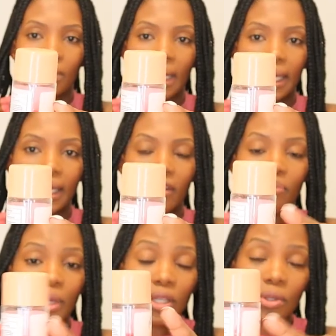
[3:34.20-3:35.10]
Like I've
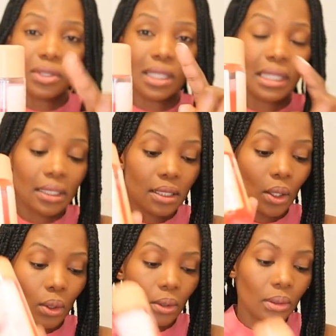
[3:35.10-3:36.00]
been using these
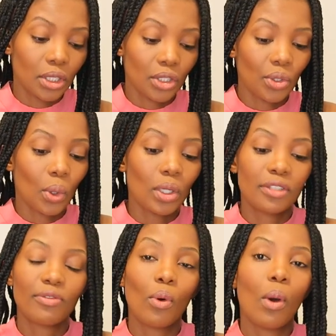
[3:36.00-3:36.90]
tissue oils
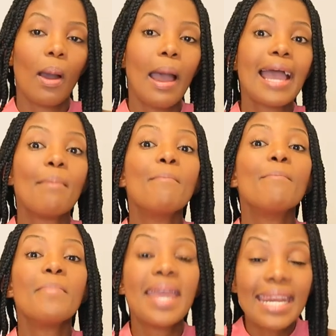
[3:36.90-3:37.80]
for
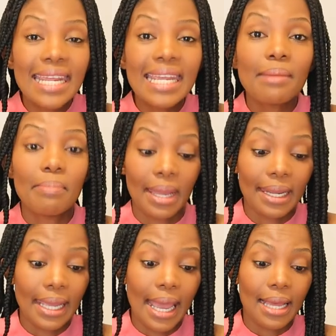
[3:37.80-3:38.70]
many,
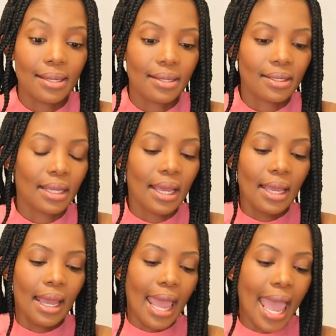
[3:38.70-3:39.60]
many years
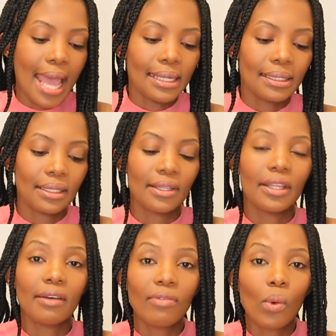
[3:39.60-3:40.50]
and
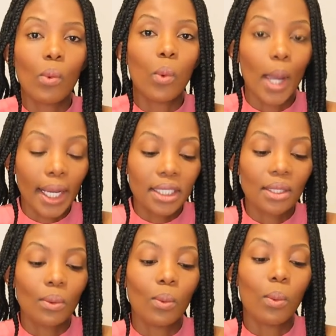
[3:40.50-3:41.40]
they've worked
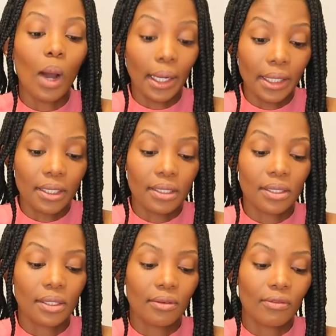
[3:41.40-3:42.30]

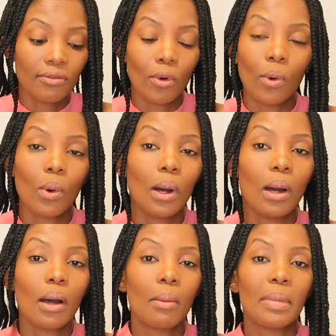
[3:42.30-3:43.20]
wonders for
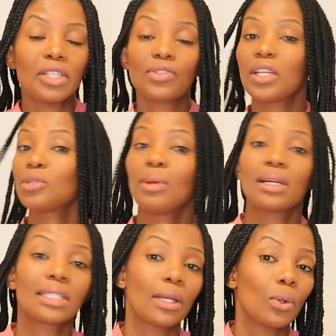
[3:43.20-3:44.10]
my stretch
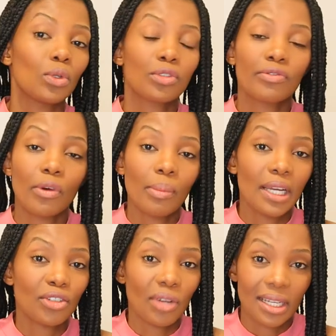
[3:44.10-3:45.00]
marks and also for
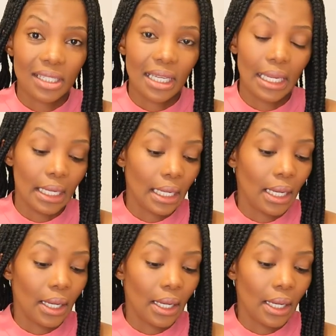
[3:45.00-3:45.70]
my dry skin,